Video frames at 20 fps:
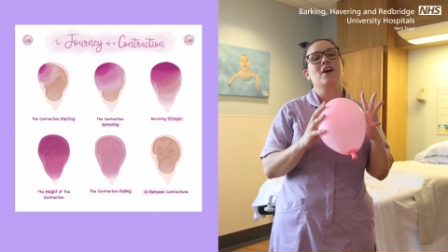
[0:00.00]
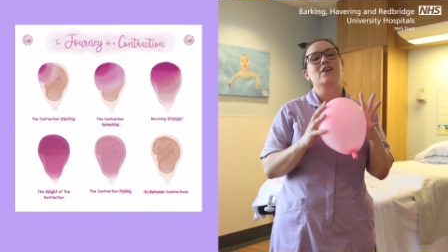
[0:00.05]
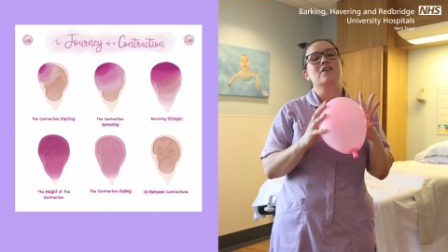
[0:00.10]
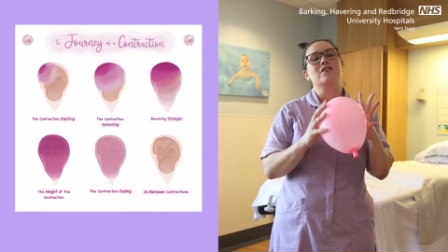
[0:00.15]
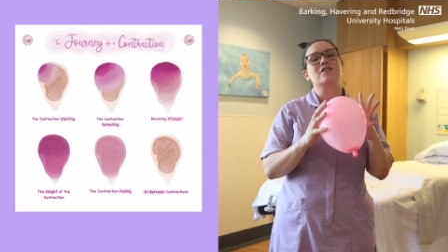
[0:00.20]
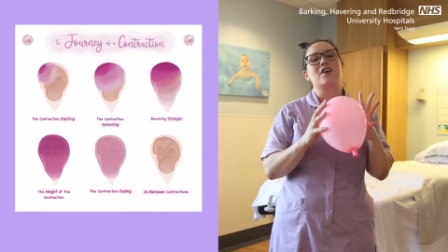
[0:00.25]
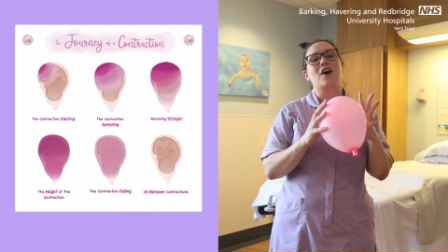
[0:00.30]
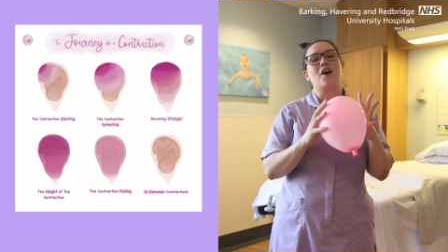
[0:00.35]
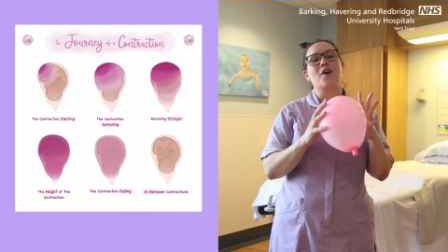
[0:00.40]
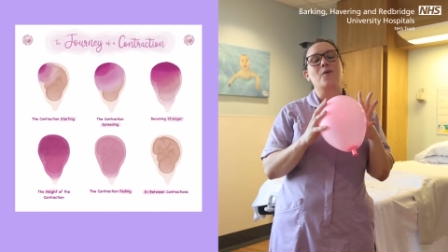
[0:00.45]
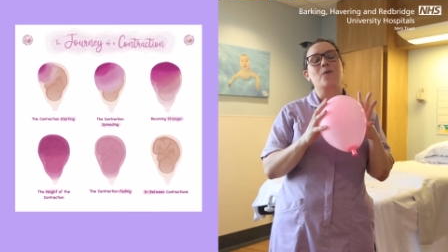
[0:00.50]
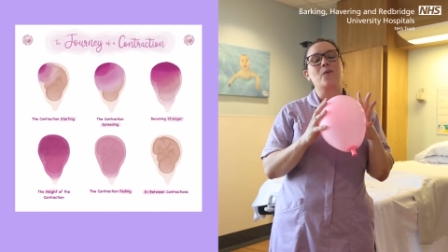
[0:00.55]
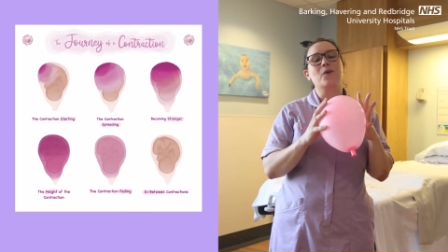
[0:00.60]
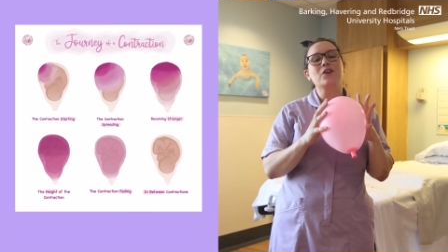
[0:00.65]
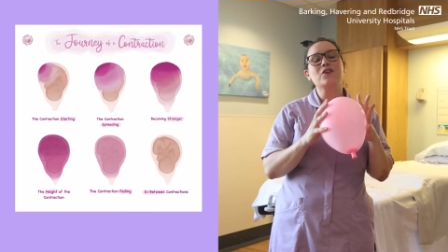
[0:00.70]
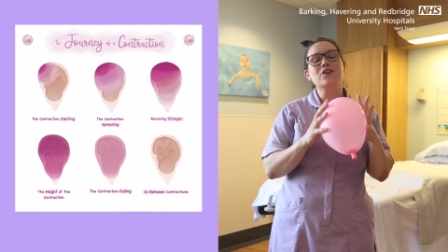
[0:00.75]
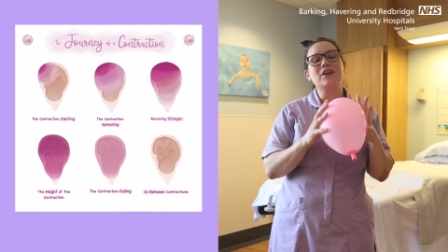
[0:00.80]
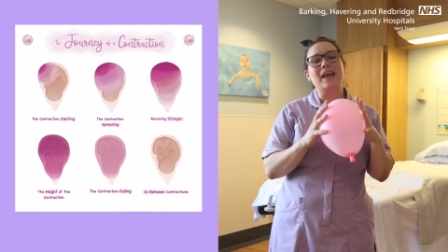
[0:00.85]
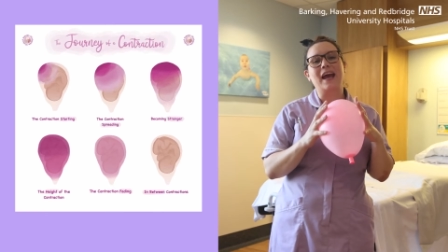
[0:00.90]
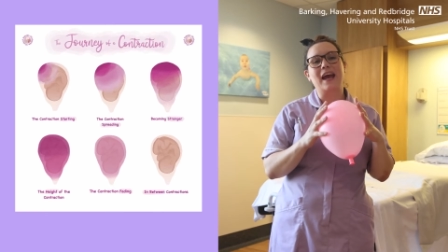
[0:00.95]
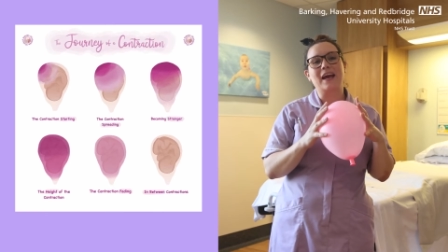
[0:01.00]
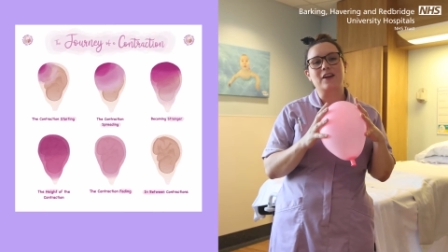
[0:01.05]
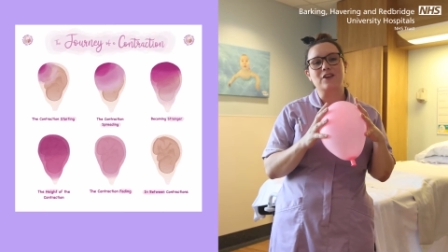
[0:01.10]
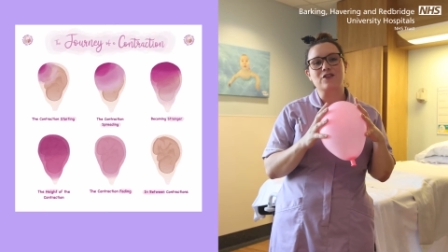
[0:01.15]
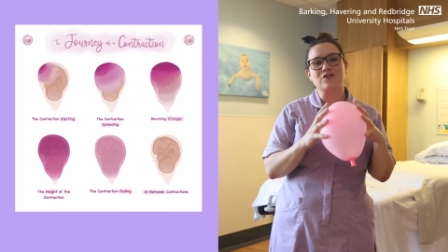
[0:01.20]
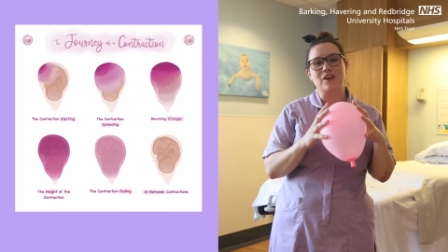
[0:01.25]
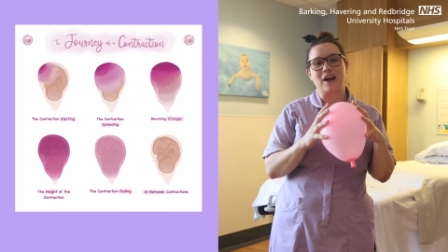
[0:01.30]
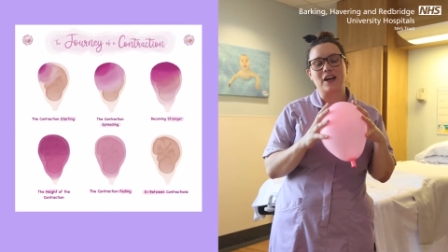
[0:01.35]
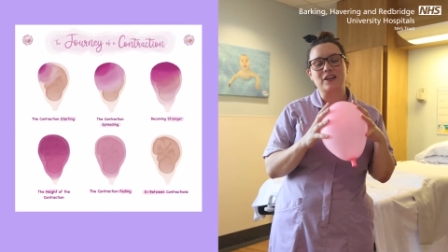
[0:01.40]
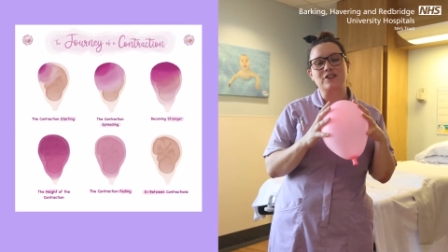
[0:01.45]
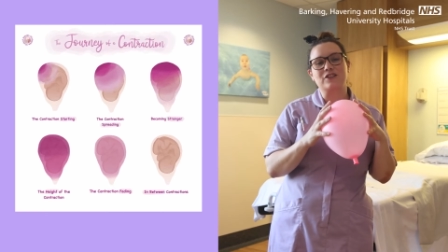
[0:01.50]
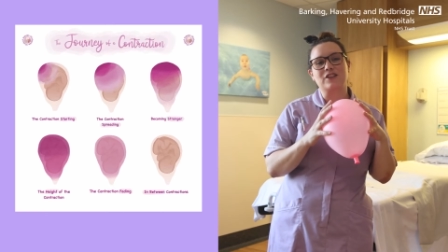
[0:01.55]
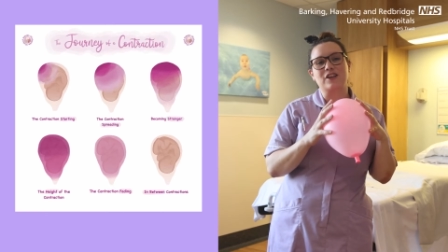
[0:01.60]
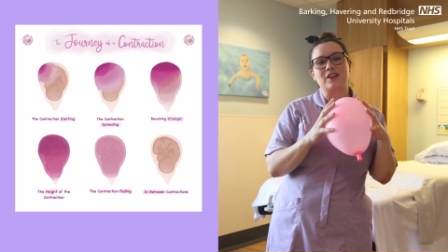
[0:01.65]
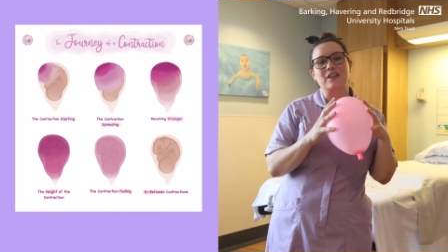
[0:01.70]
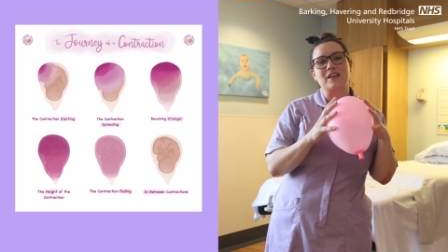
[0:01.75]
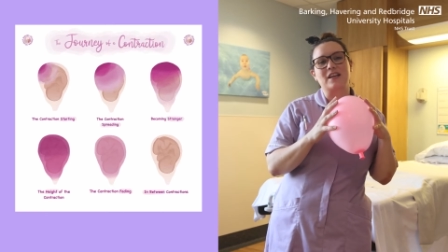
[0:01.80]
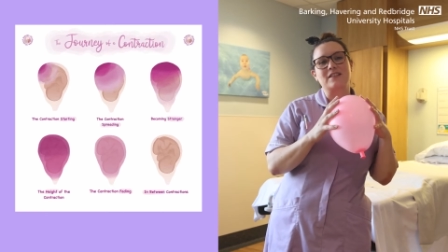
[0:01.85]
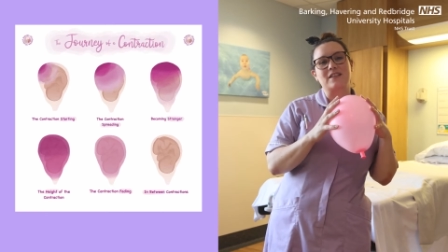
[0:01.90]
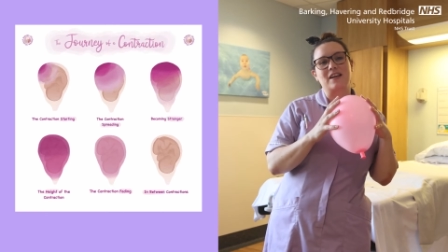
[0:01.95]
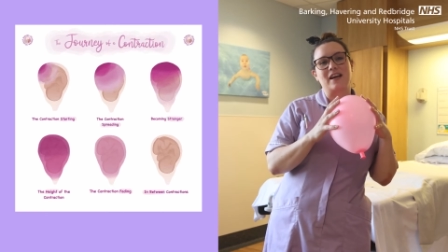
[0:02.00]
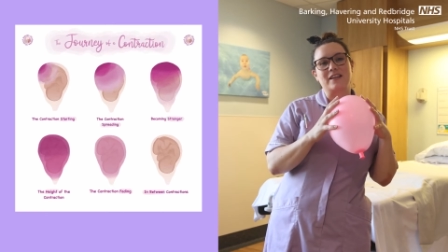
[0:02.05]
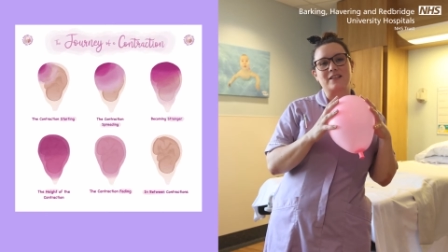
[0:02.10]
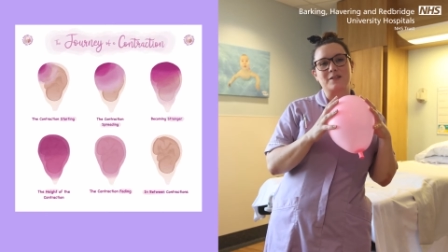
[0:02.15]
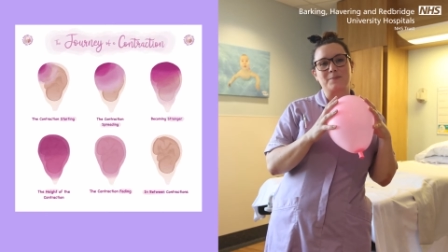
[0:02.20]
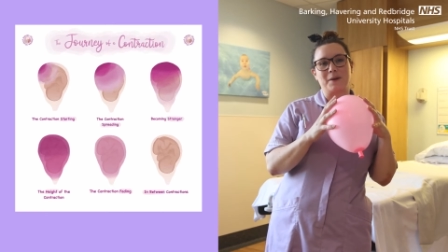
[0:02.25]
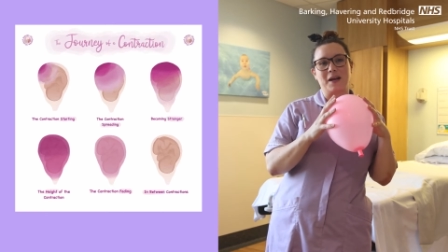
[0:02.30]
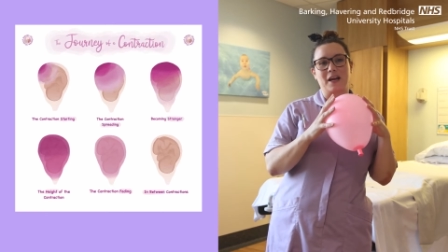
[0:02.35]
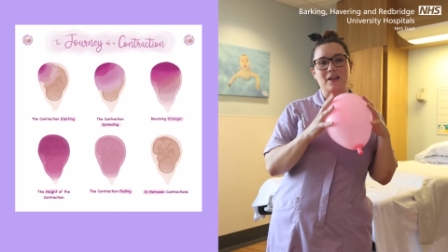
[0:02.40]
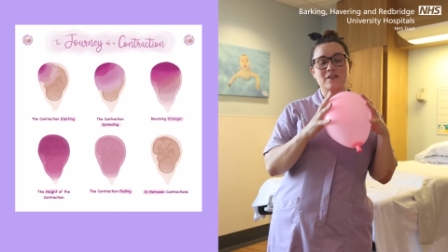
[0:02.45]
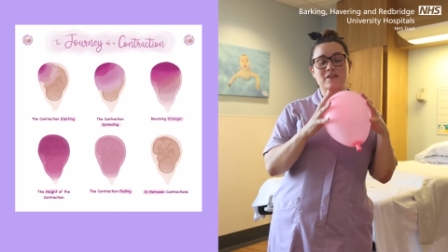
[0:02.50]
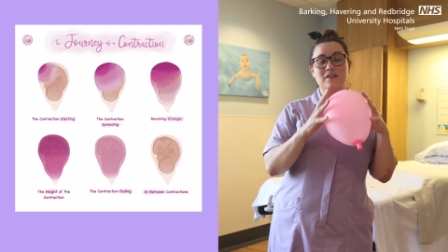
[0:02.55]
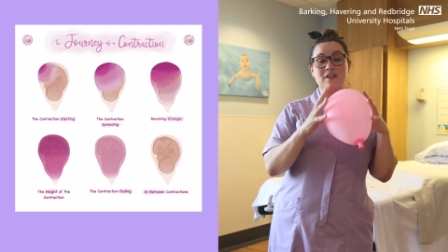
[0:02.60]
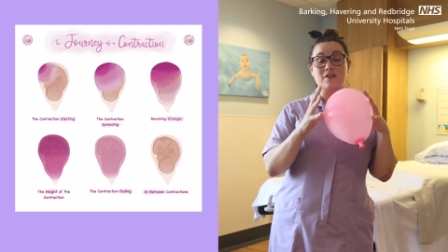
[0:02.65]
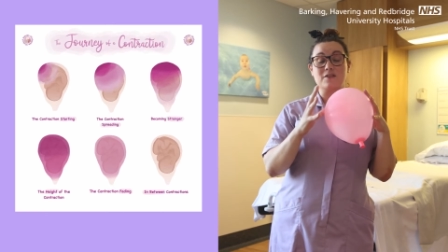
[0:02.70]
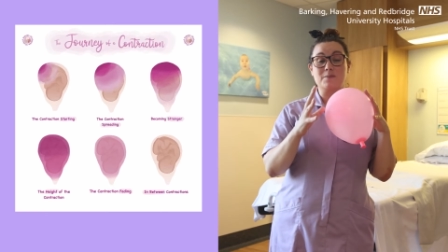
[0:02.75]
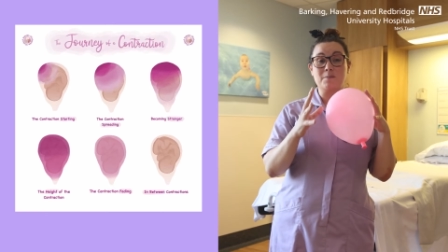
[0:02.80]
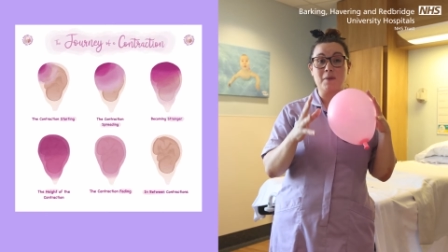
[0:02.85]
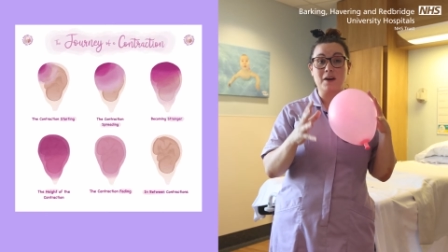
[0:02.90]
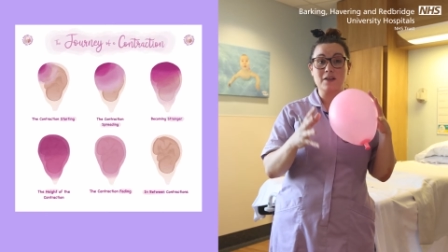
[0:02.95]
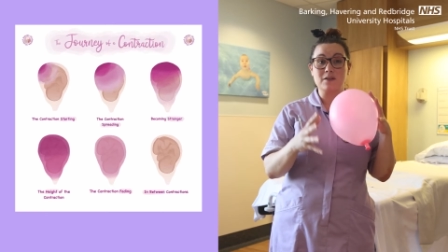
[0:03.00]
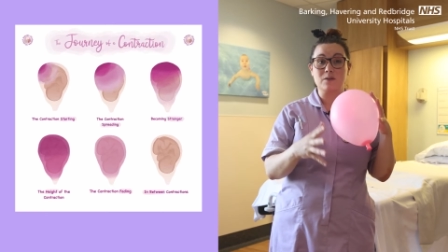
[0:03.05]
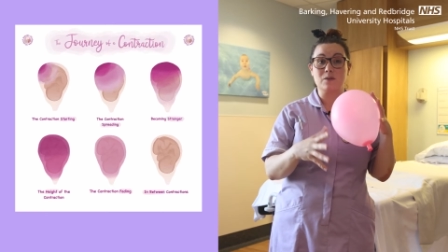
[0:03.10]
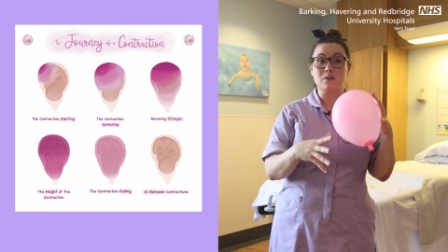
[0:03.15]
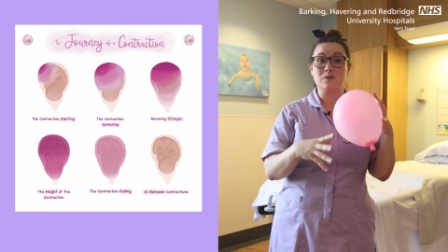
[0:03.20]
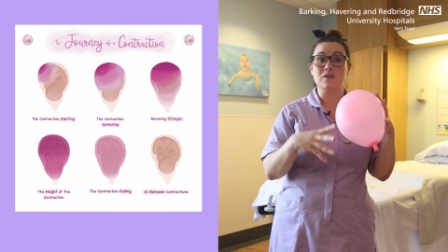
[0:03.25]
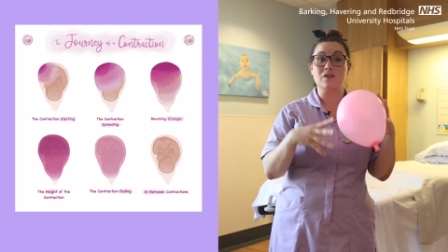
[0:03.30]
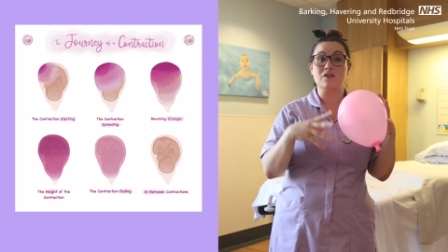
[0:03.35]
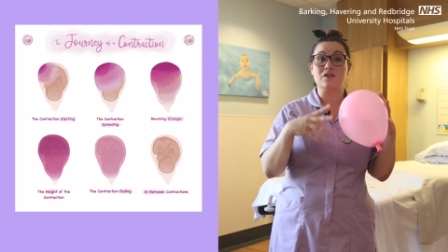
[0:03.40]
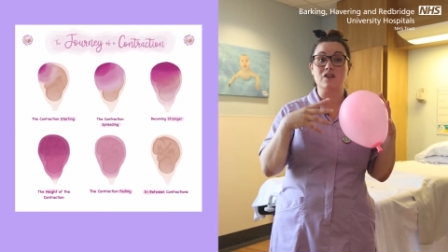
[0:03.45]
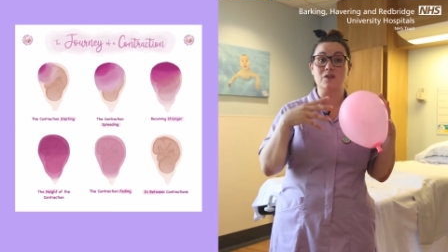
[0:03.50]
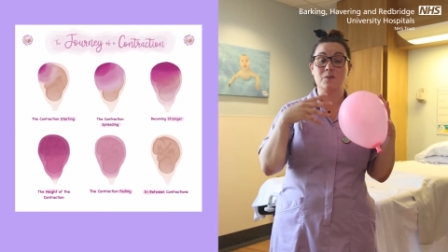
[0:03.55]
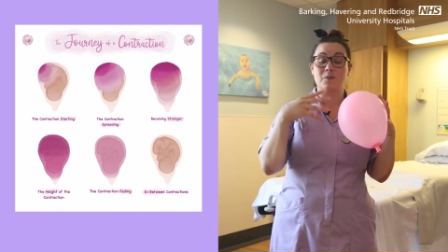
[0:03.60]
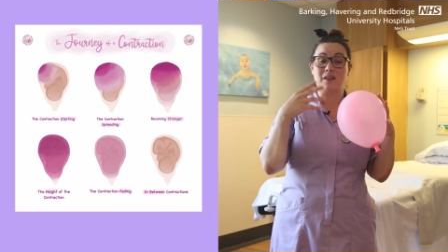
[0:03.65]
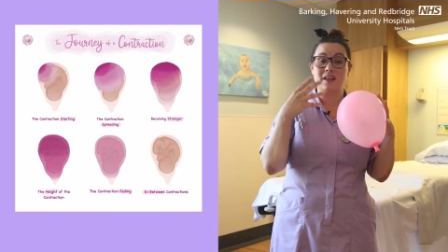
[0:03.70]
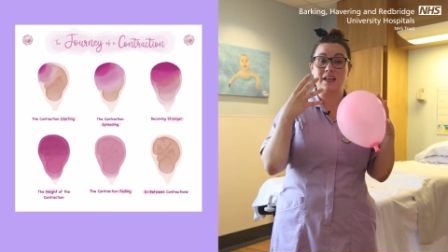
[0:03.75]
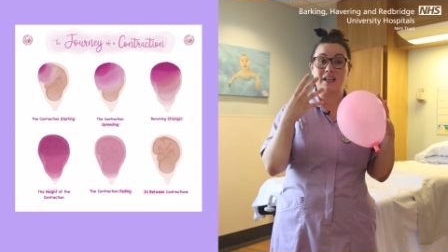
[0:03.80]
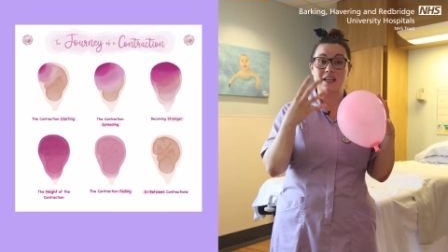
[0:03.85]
So when you get a contraction, as I explained, those muscles are doing what they